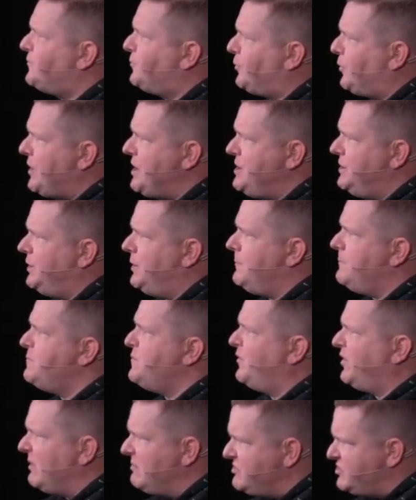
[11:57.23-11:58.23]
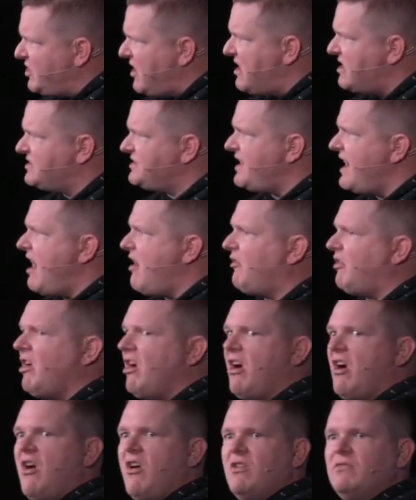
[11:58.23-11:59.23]
freedom from drugs and
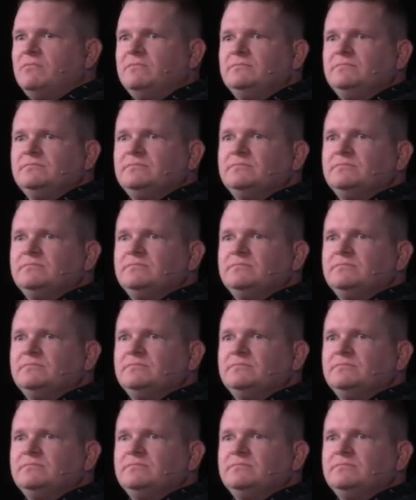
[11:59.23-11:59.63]
alcohol.